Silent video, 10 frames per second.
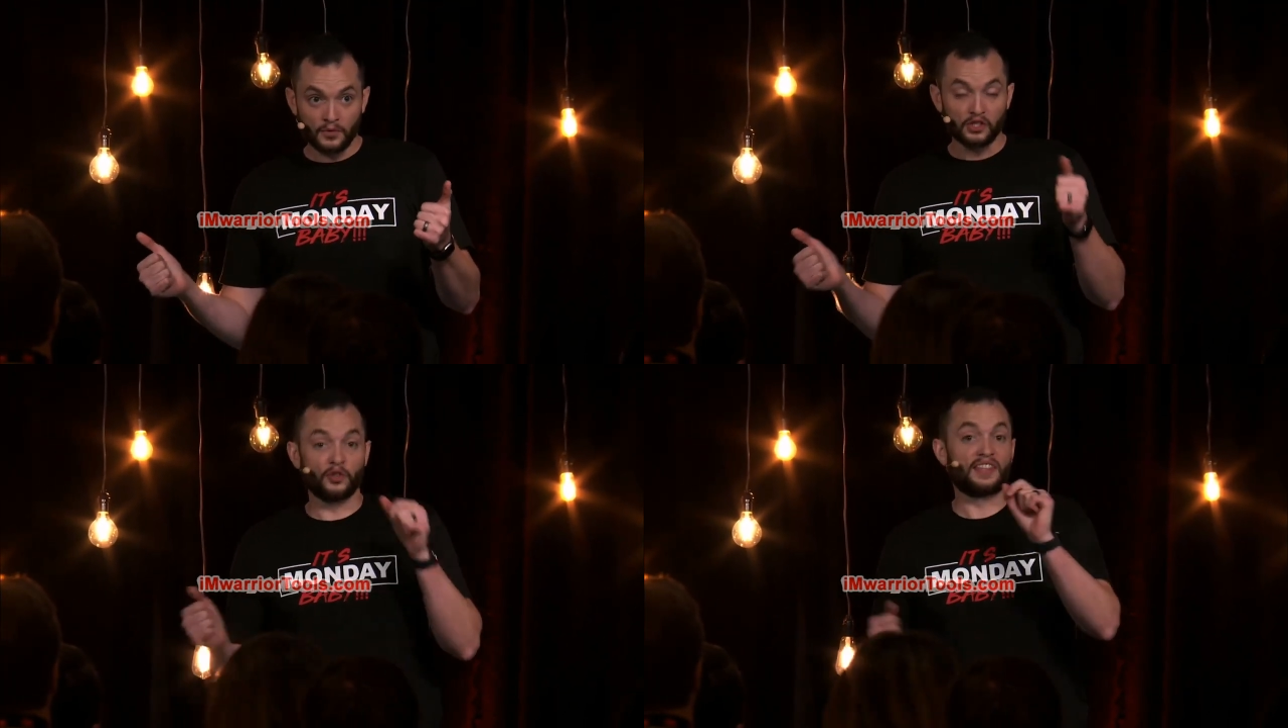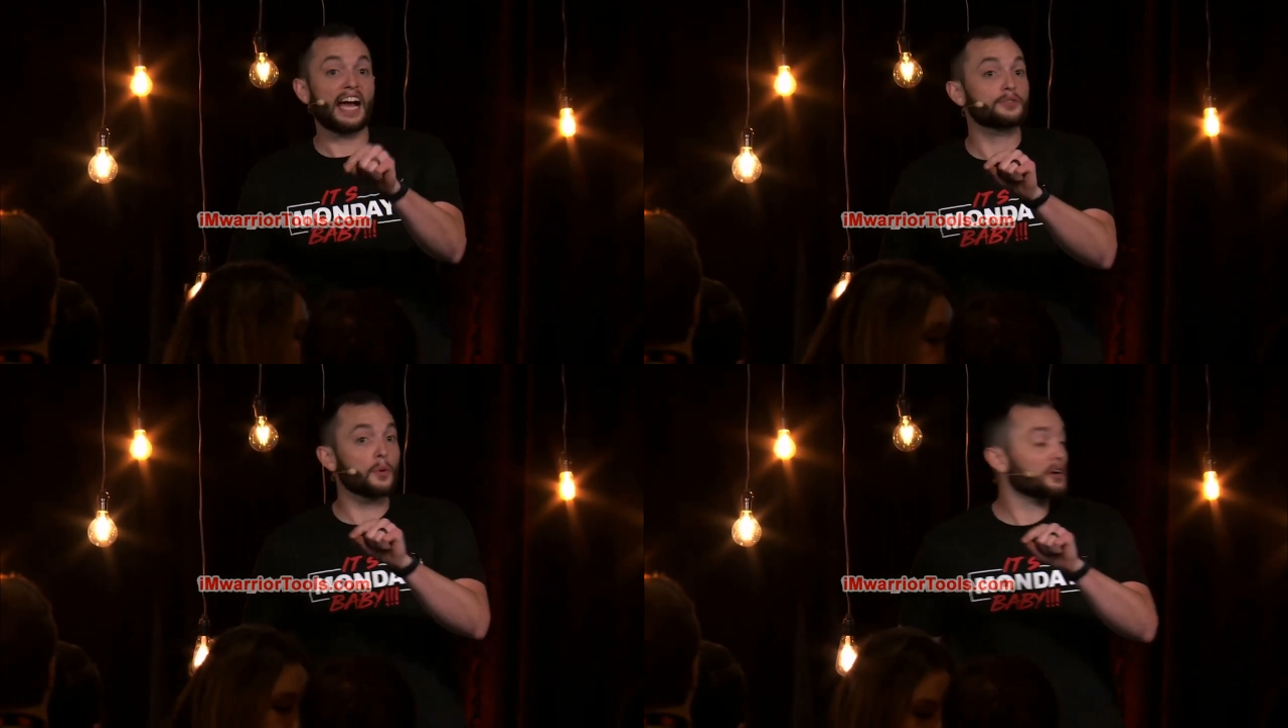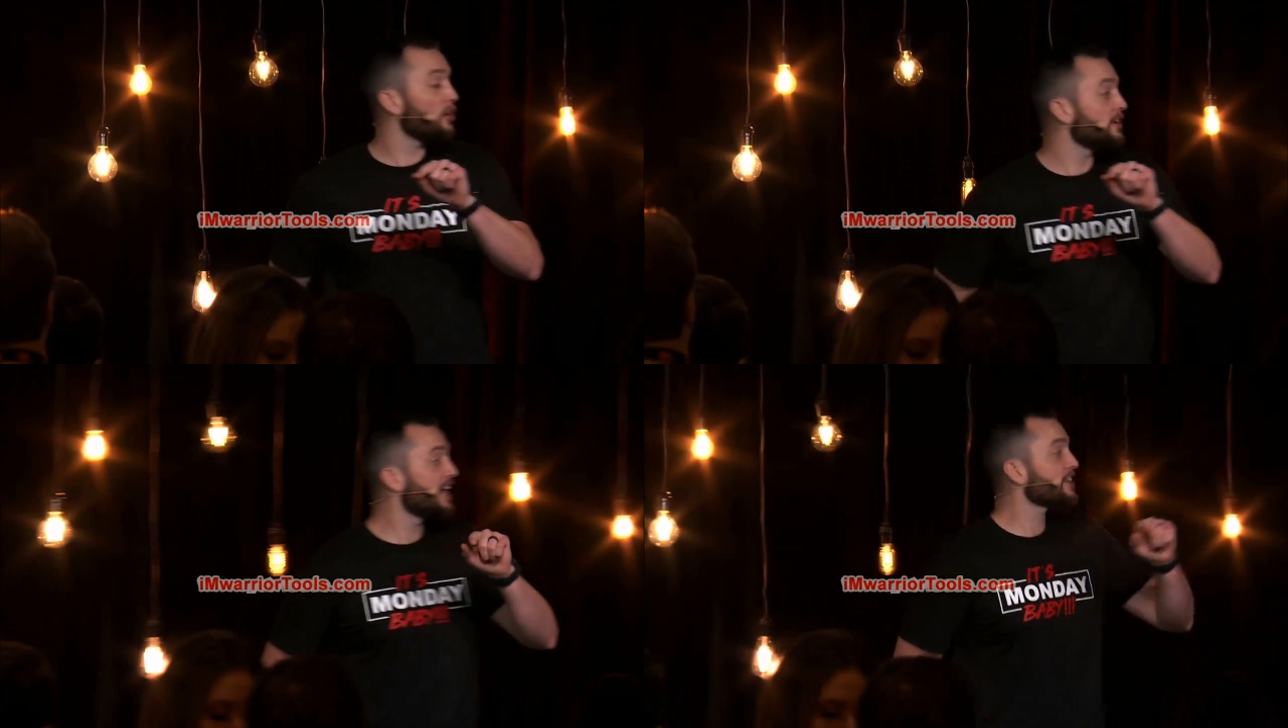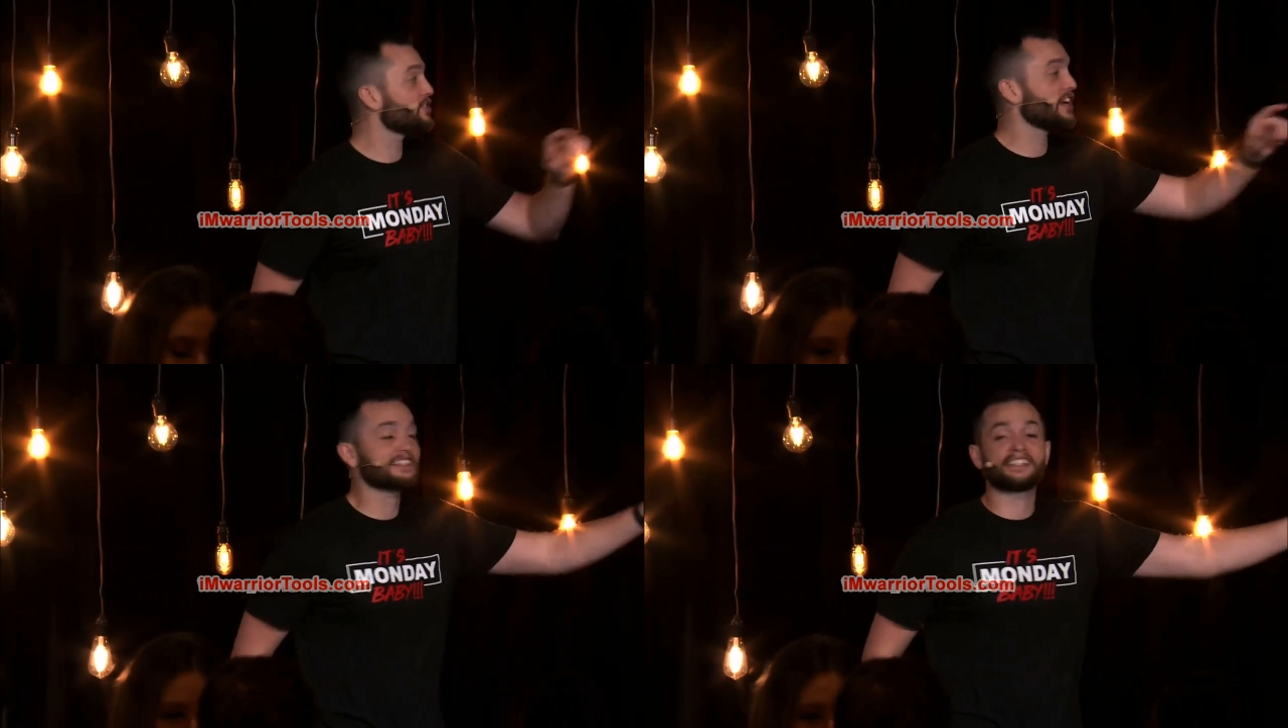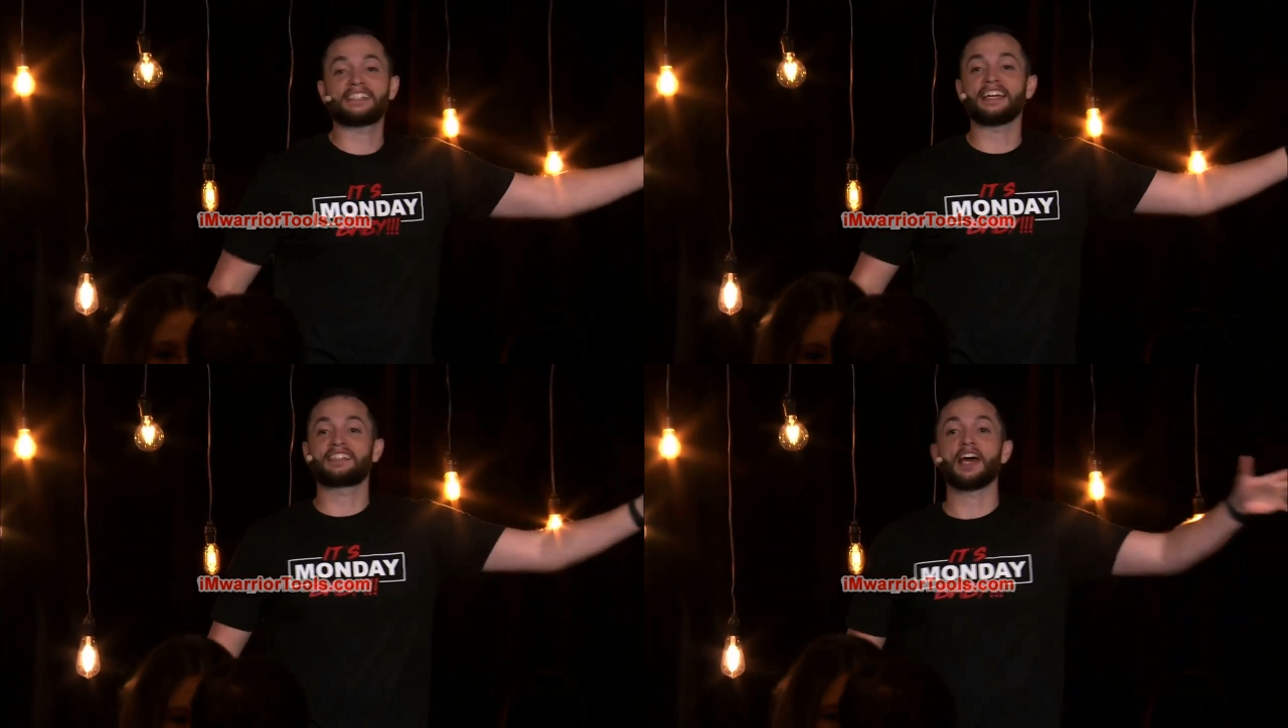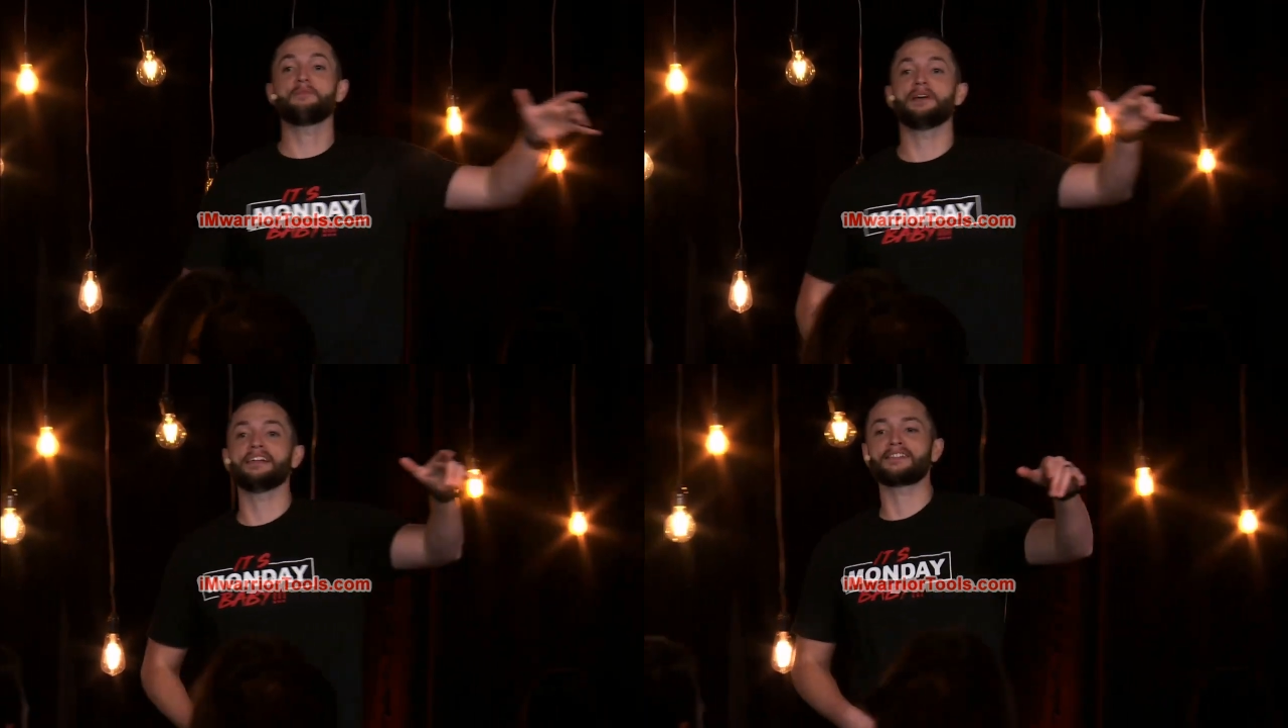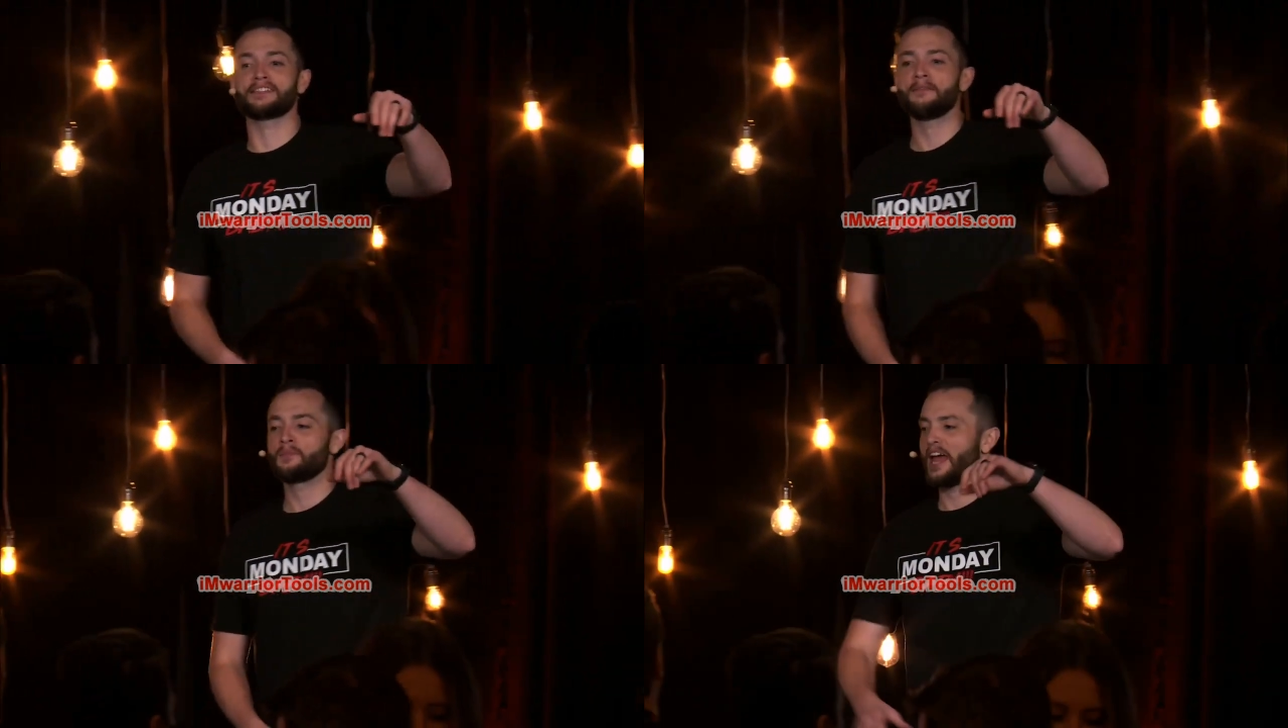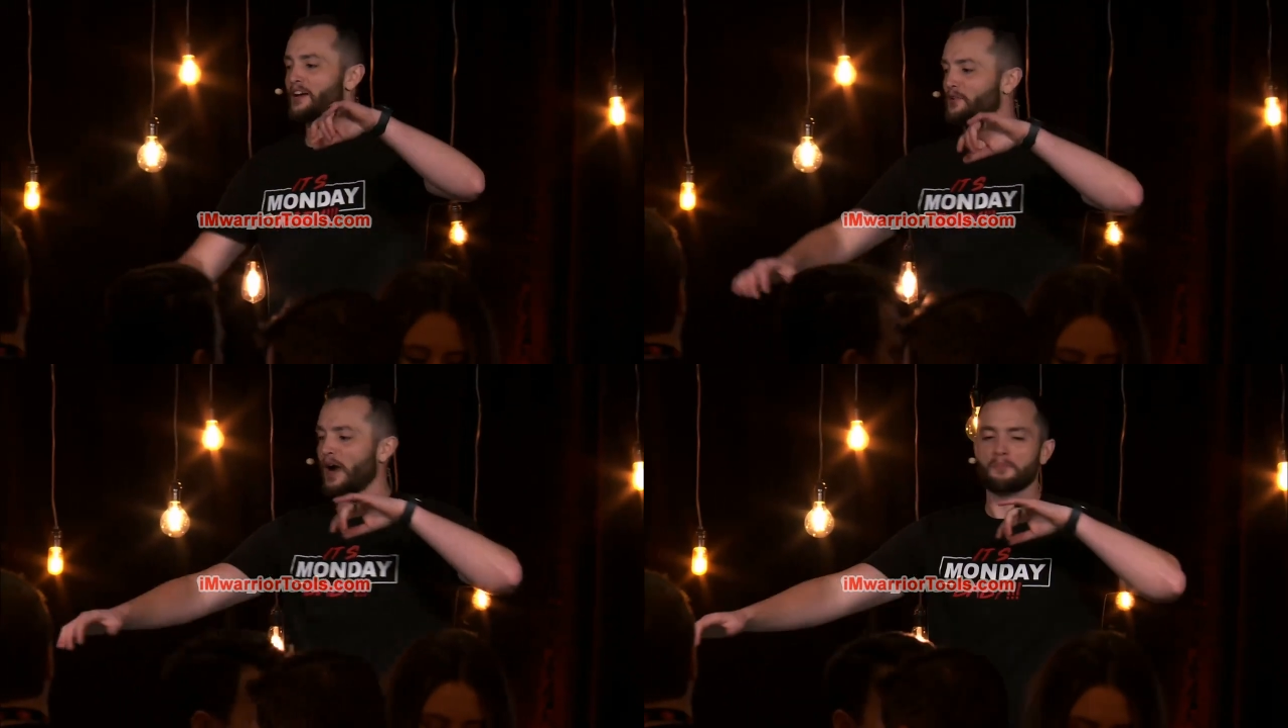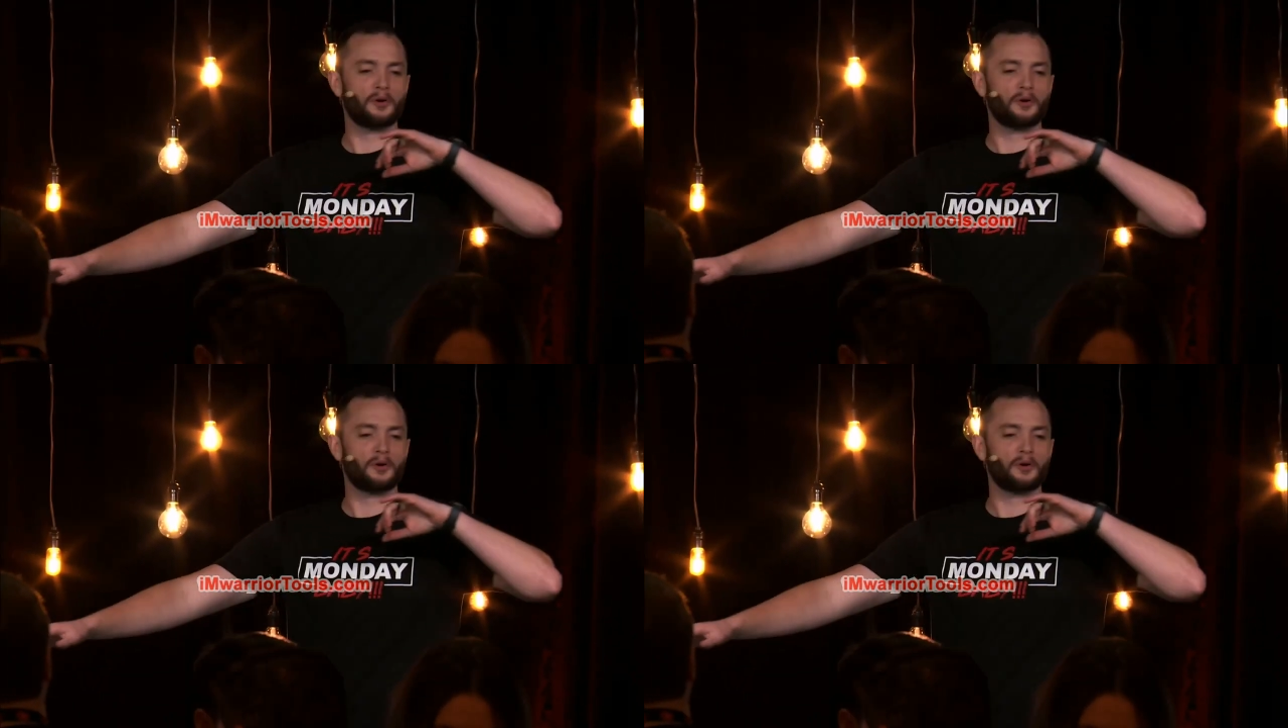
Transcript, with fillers: So that's where we're going next. You guys are going to take 10 minutes and grab,